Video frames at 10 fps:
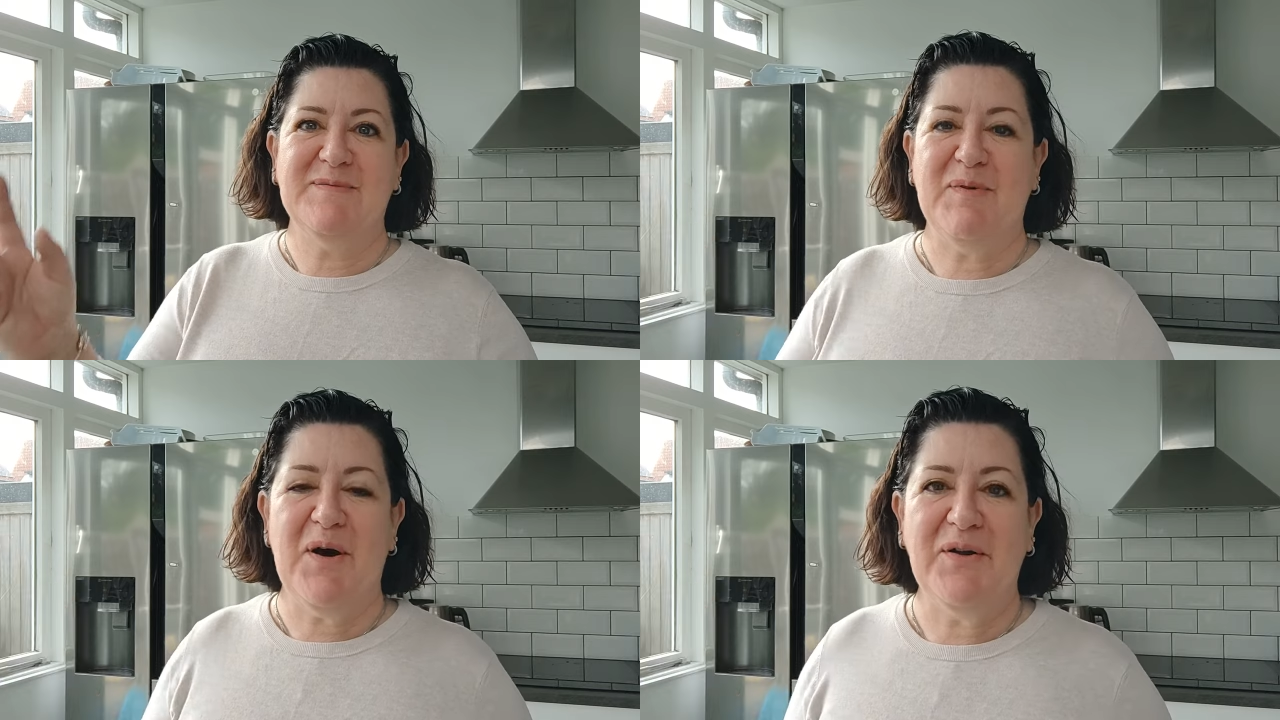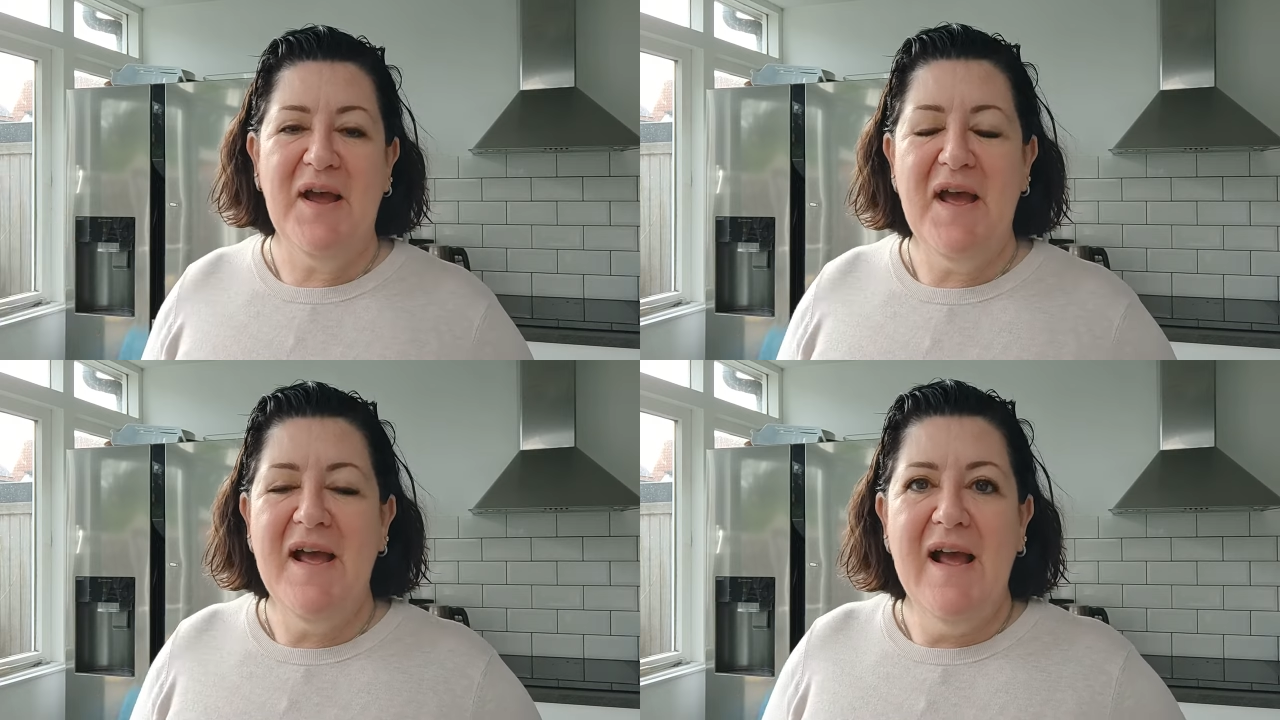spot.
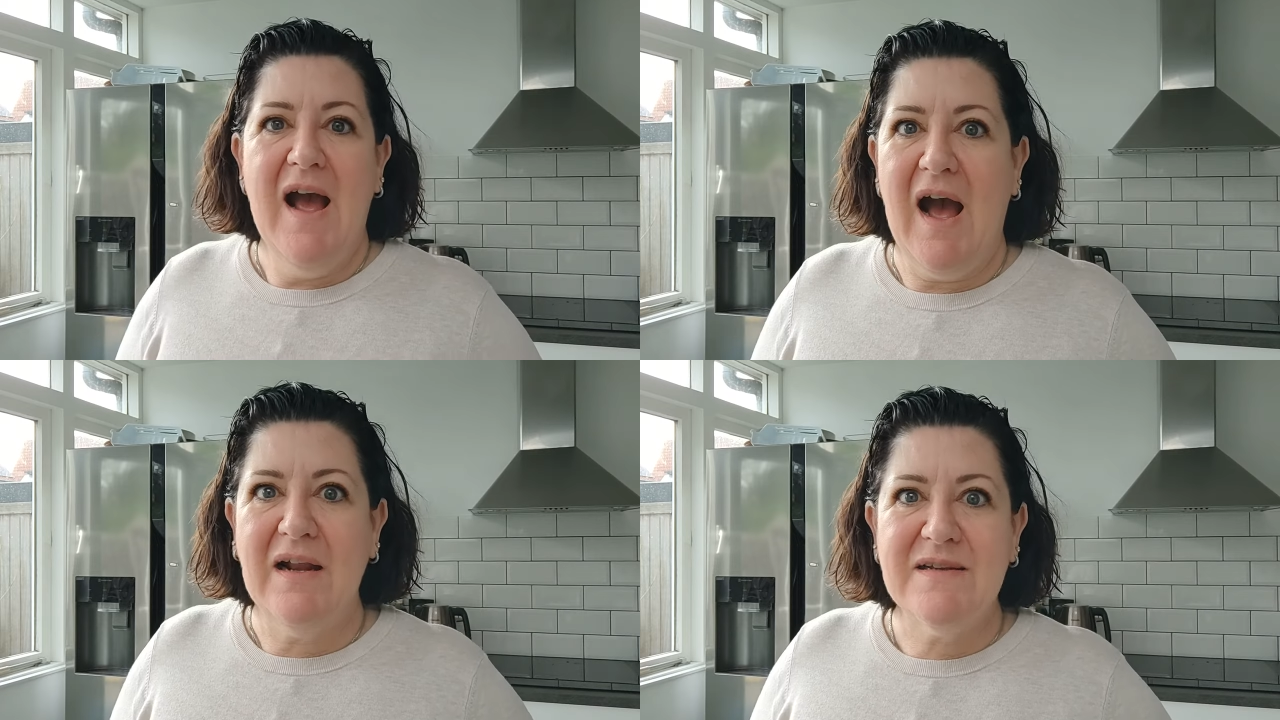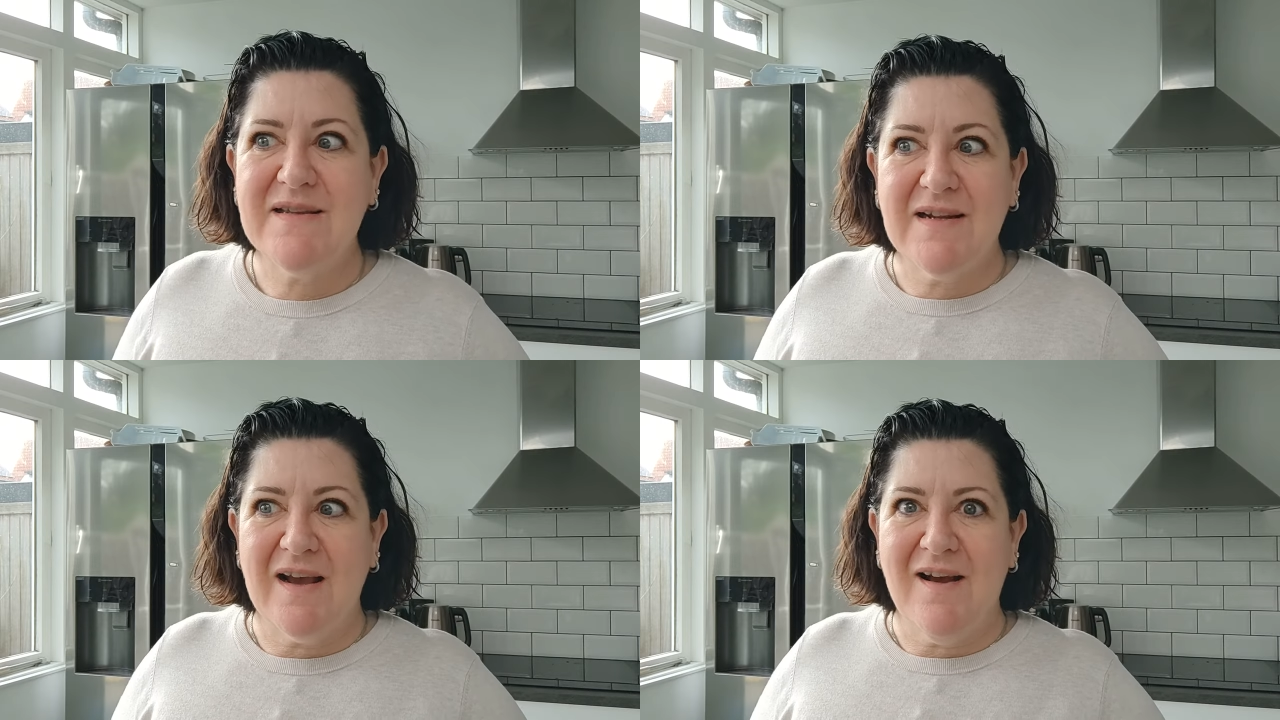And I
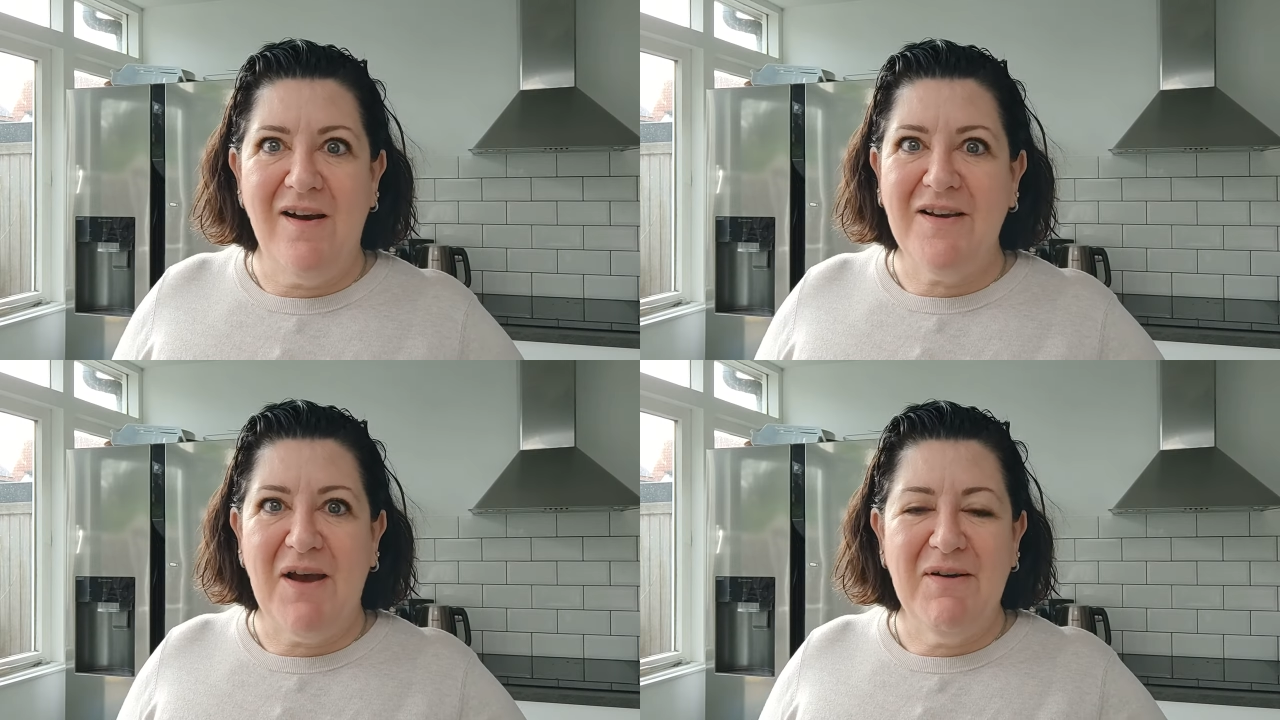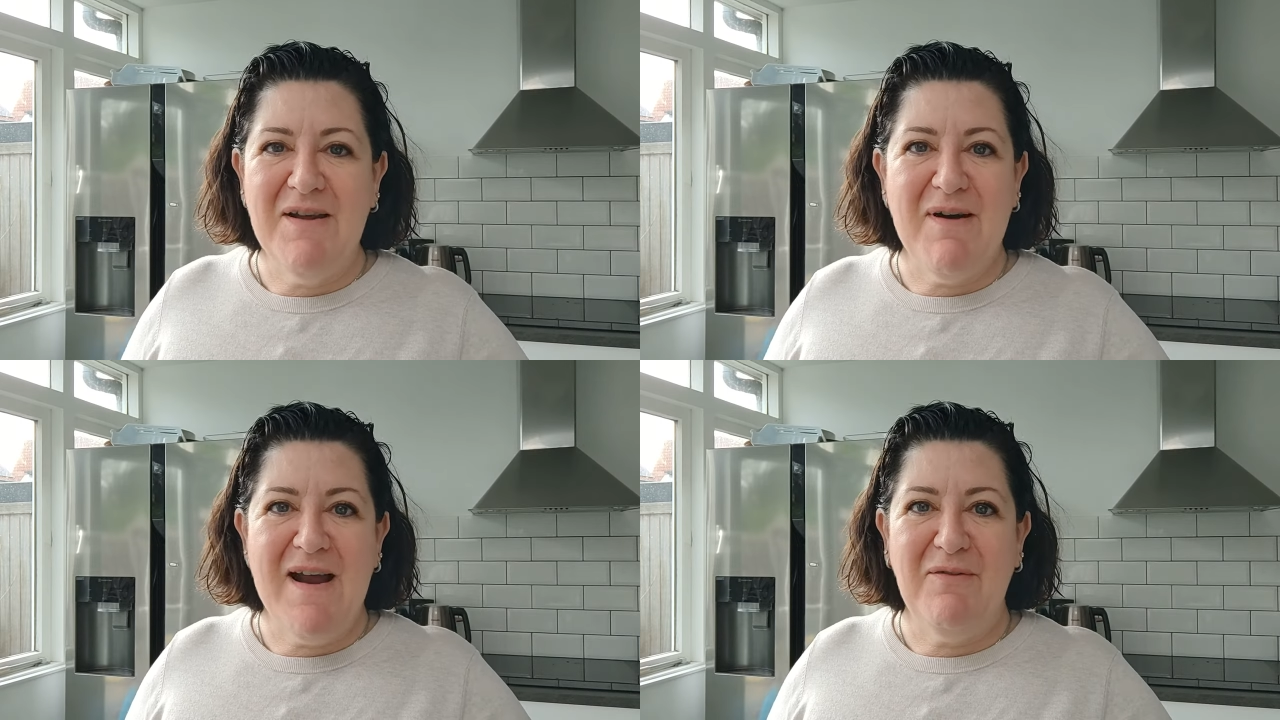said, I can't go
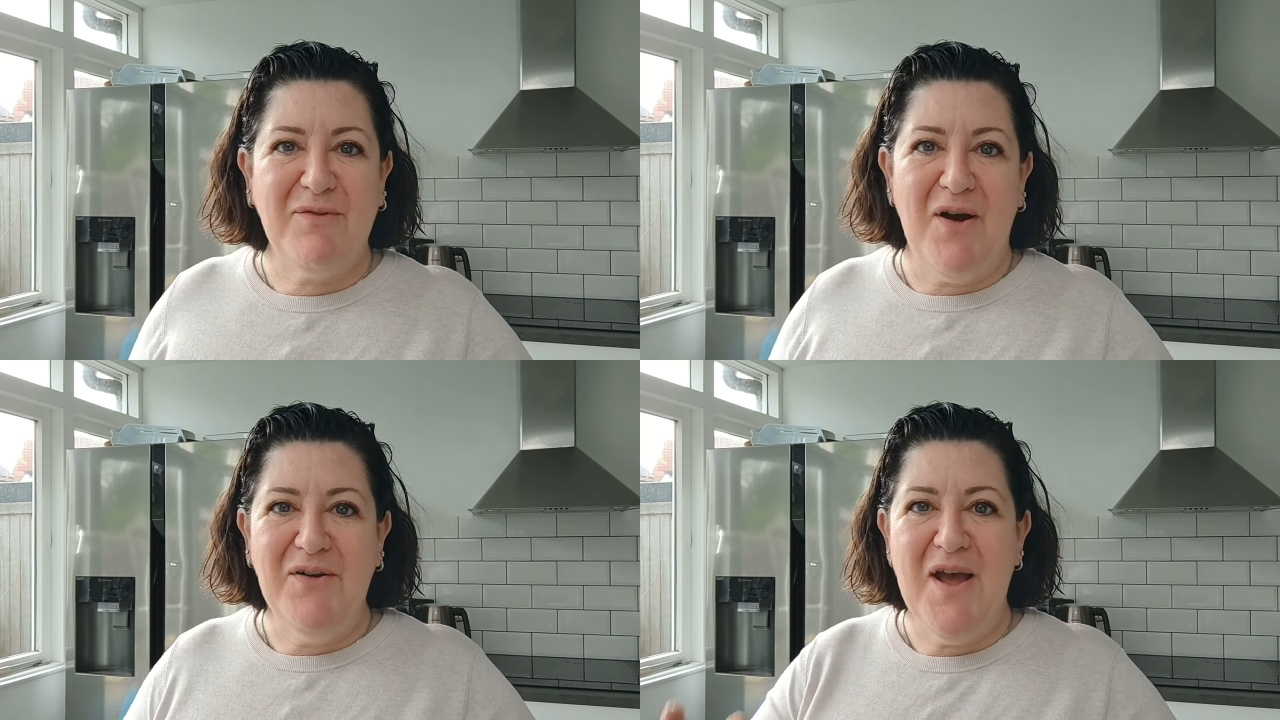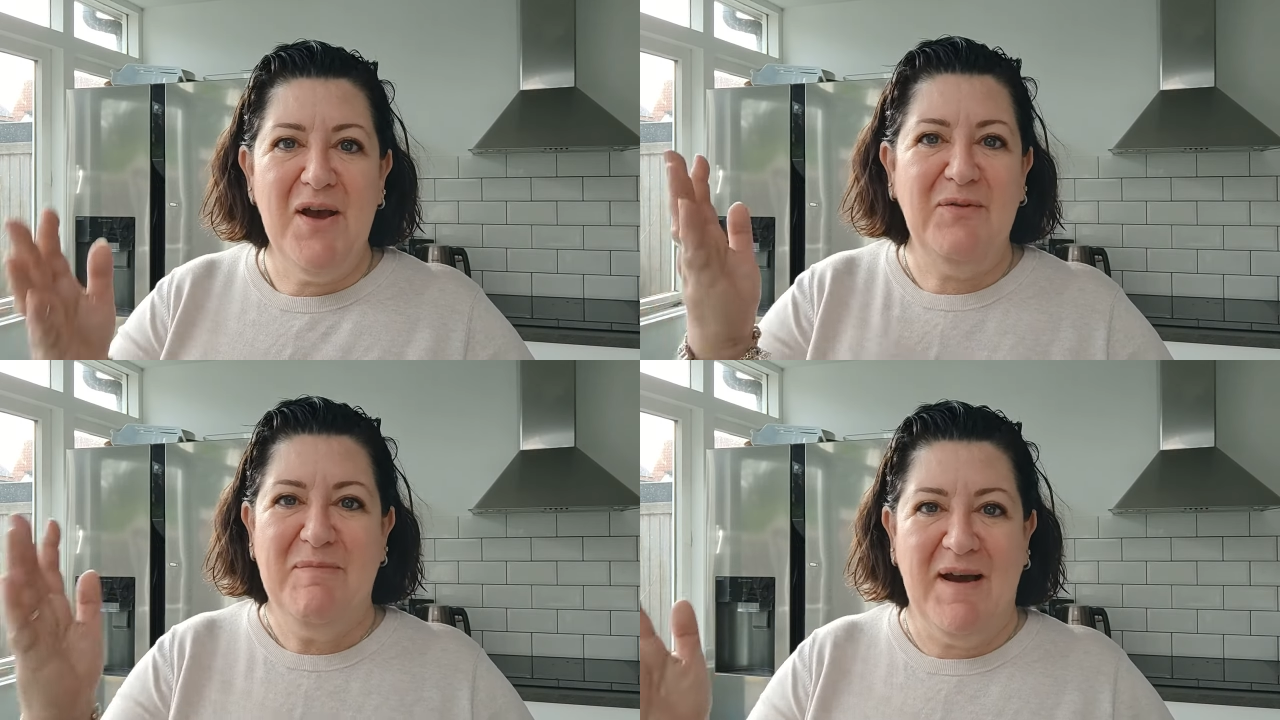anywhere. I've got
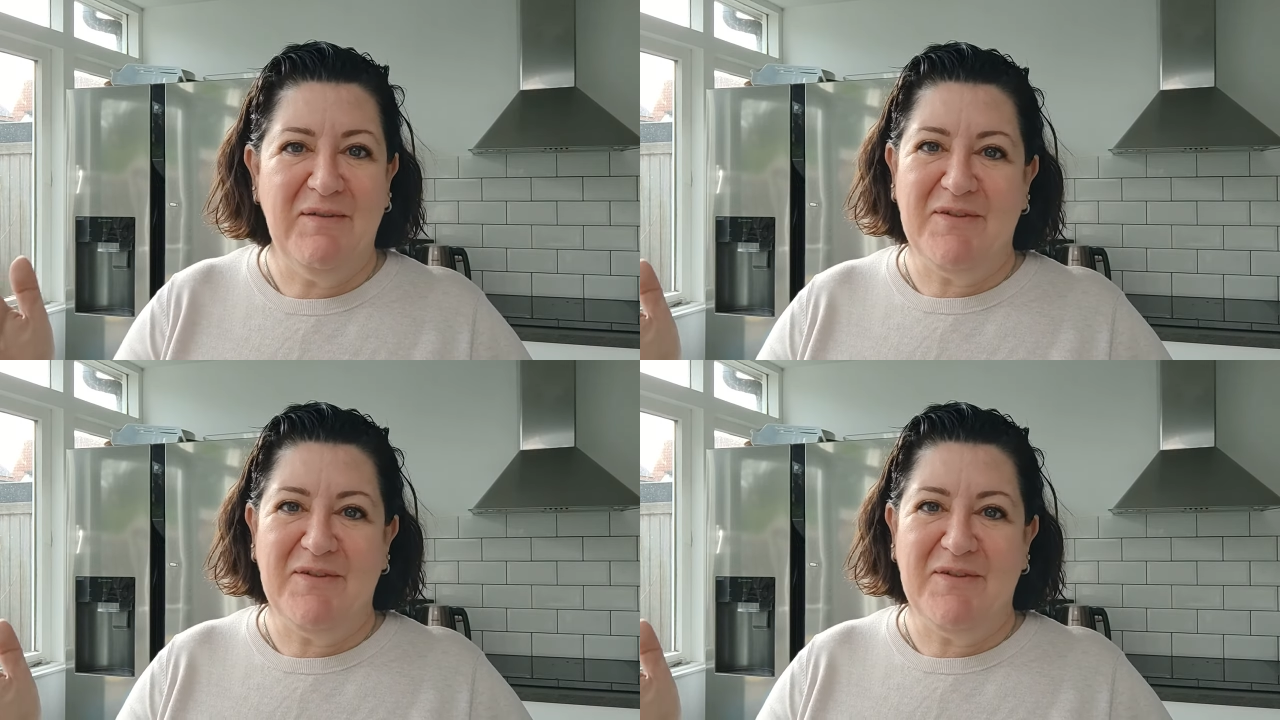no,